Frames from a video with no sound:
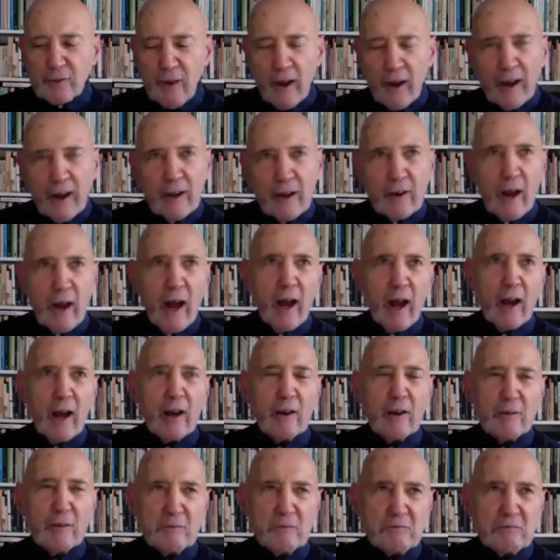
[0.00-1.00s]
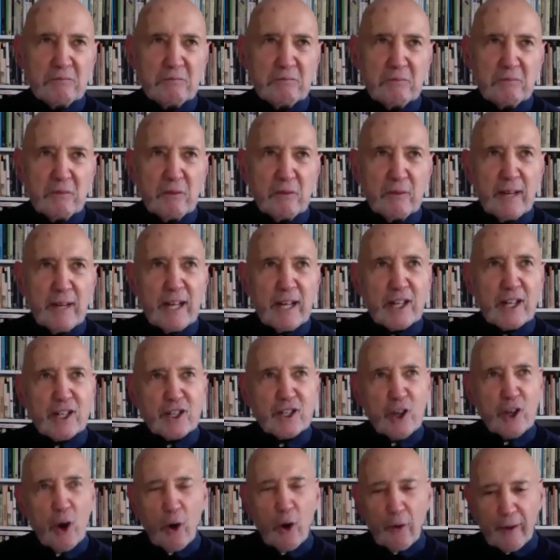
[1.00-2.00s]
very
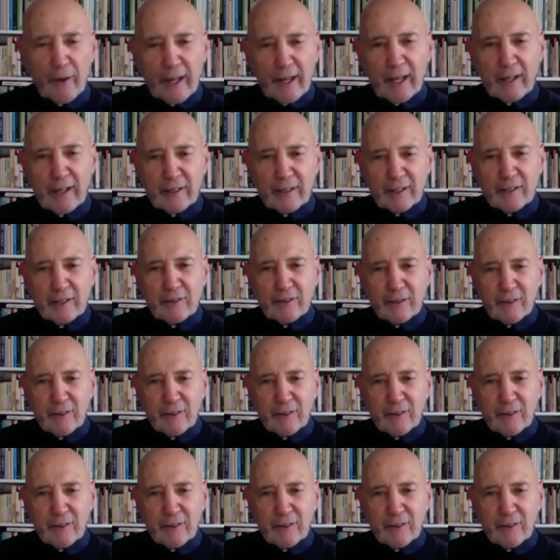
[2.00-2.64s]
reassuring and